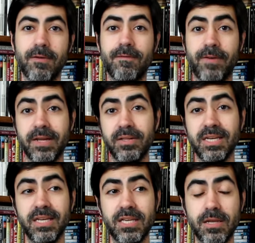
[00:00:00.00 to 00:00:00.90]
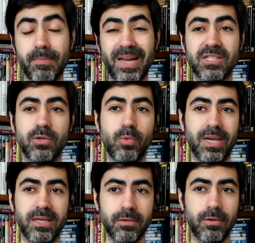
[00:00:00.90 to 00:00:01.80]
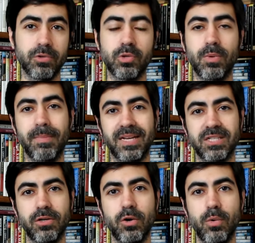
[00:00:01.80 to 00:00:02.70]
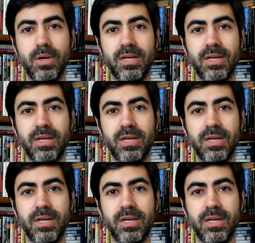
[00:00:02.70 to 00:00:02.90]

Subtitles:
Finally, he passed away, also in Mexico,